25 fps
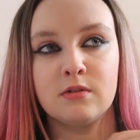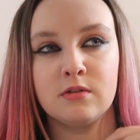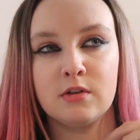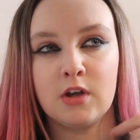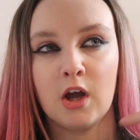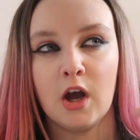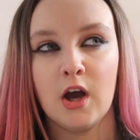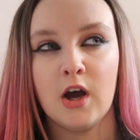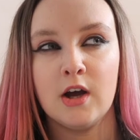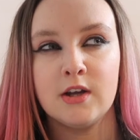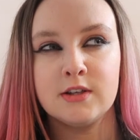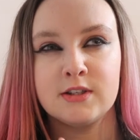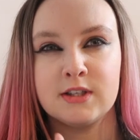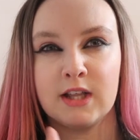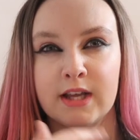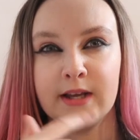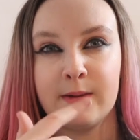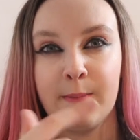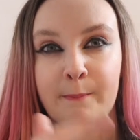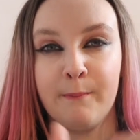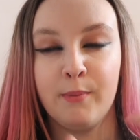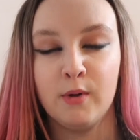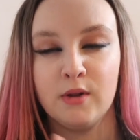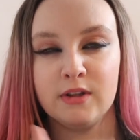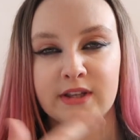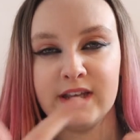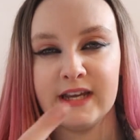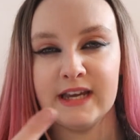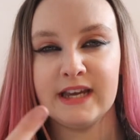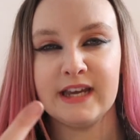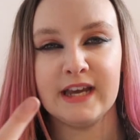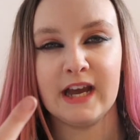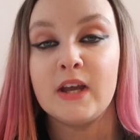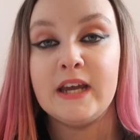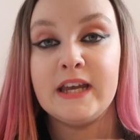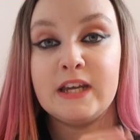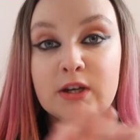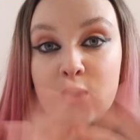Kurt's like
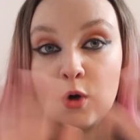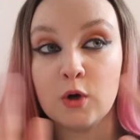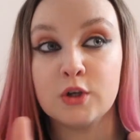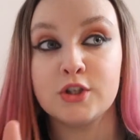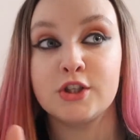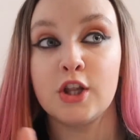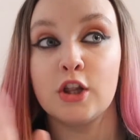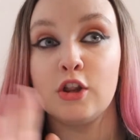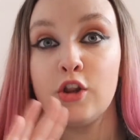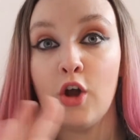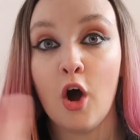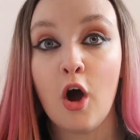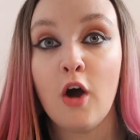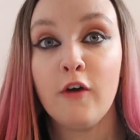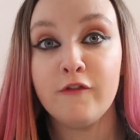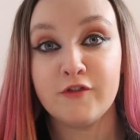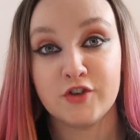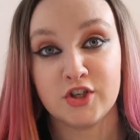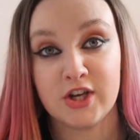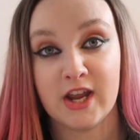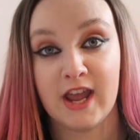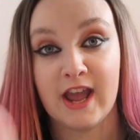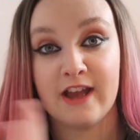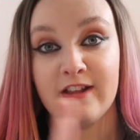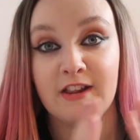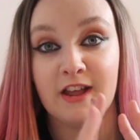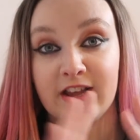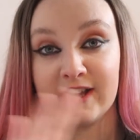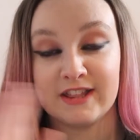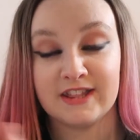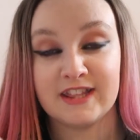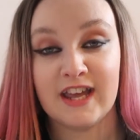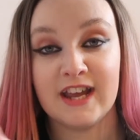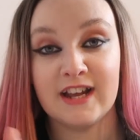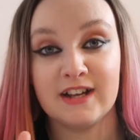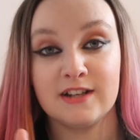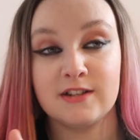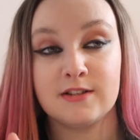bully. He caused a lot of shit, like
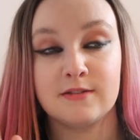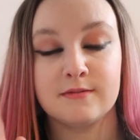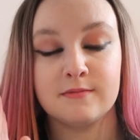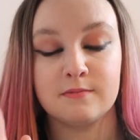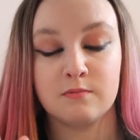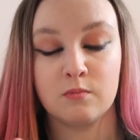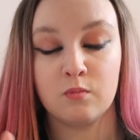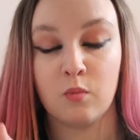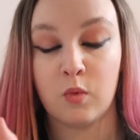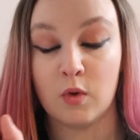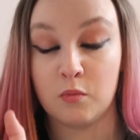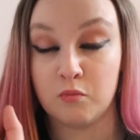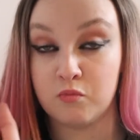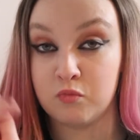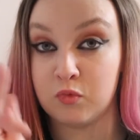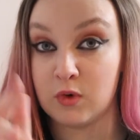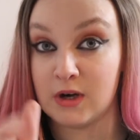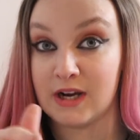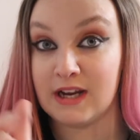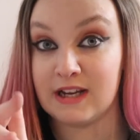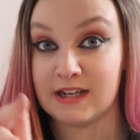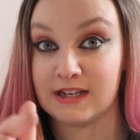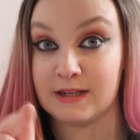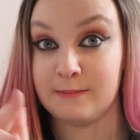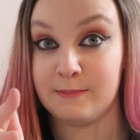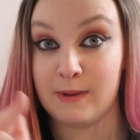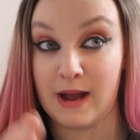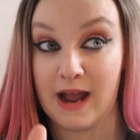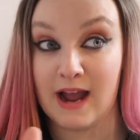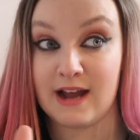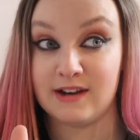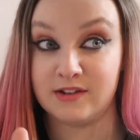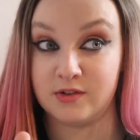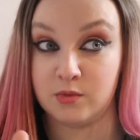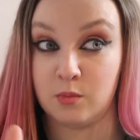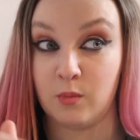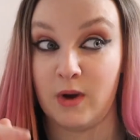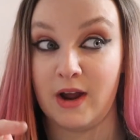things were really
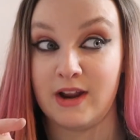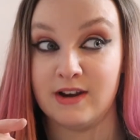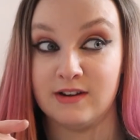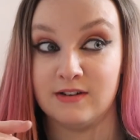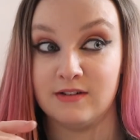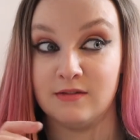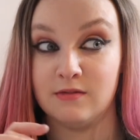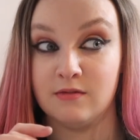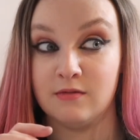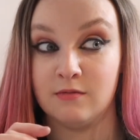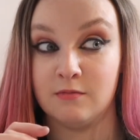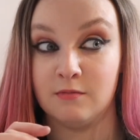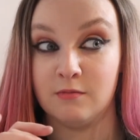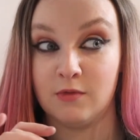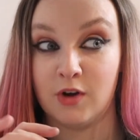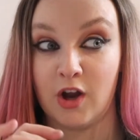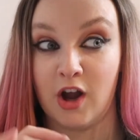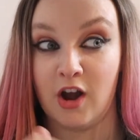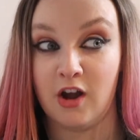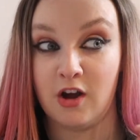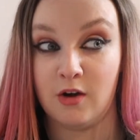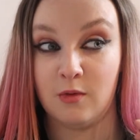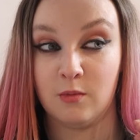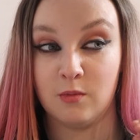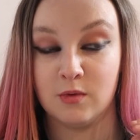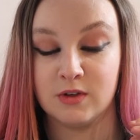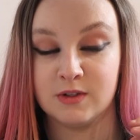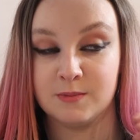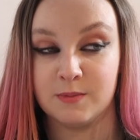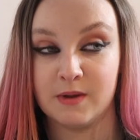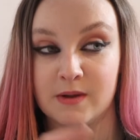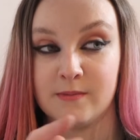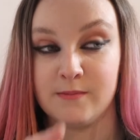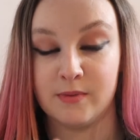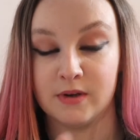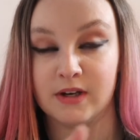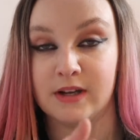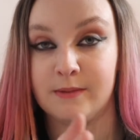bad when Kurt was
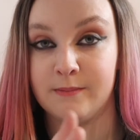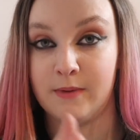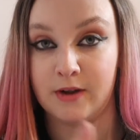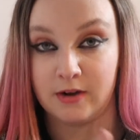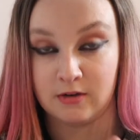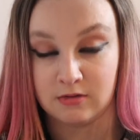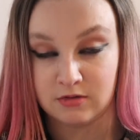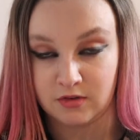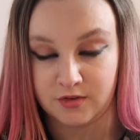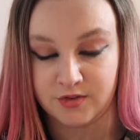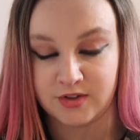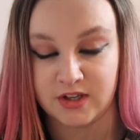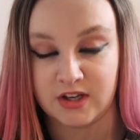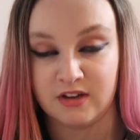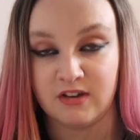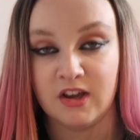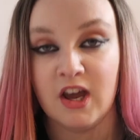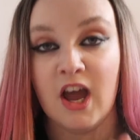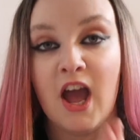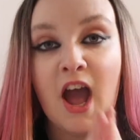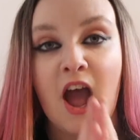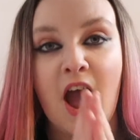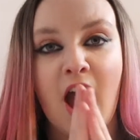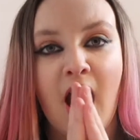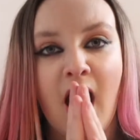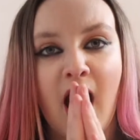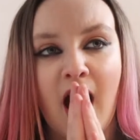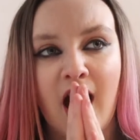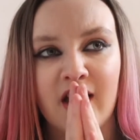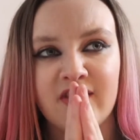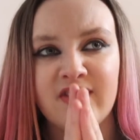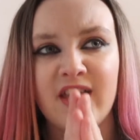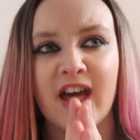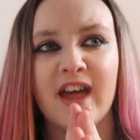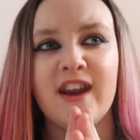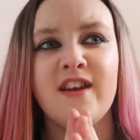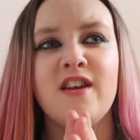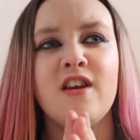being bullied by Krosky. And
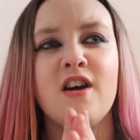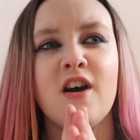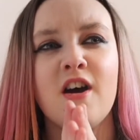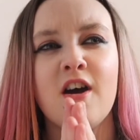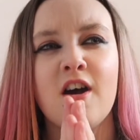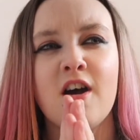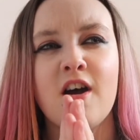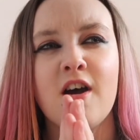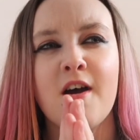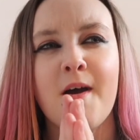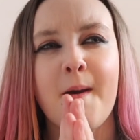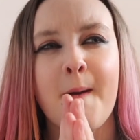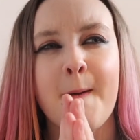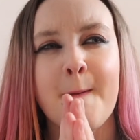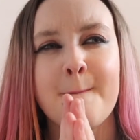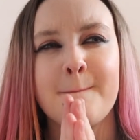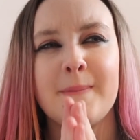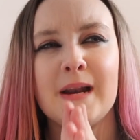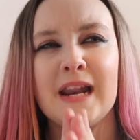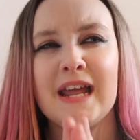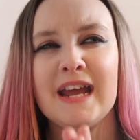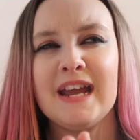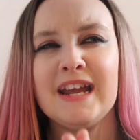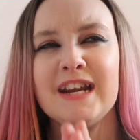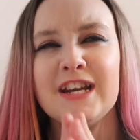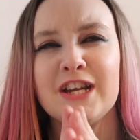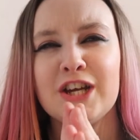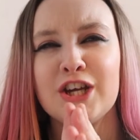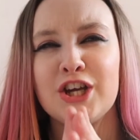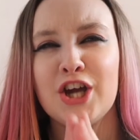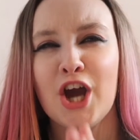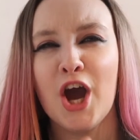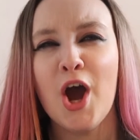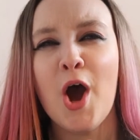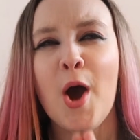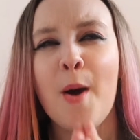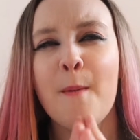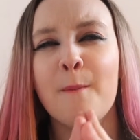then Blaine and
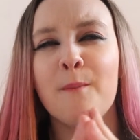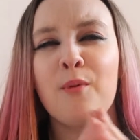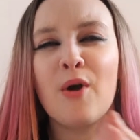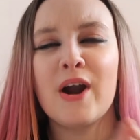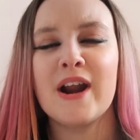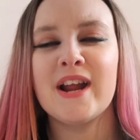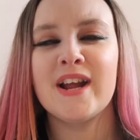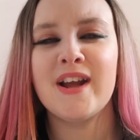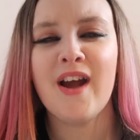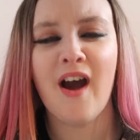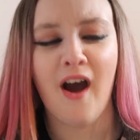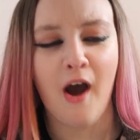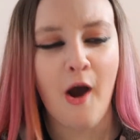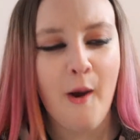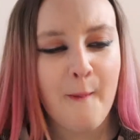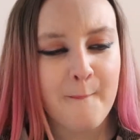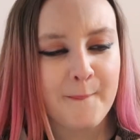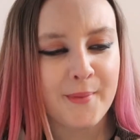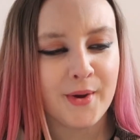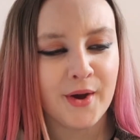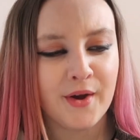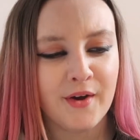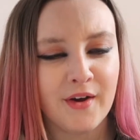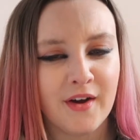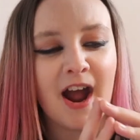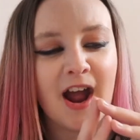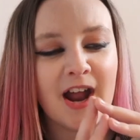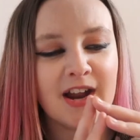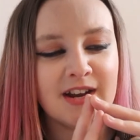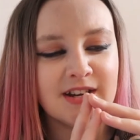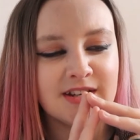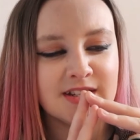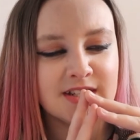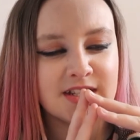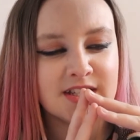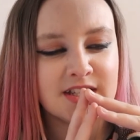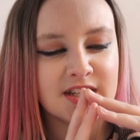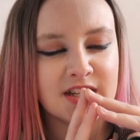Kurt break up,
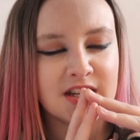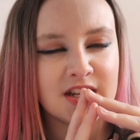and